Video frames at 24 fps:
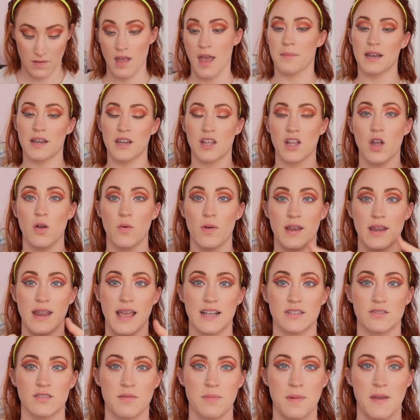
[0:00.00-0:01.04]
Gonna go in
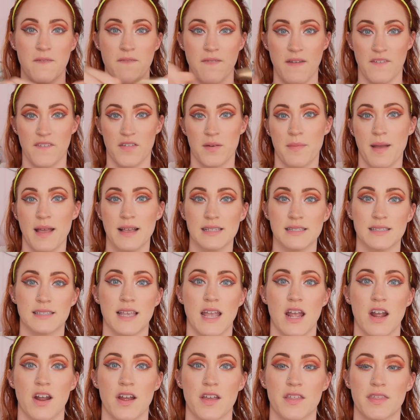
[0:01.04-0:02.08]
next with my favorite
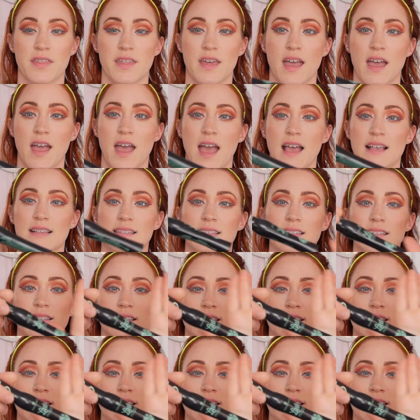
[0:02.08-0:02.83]
mascara, the Essence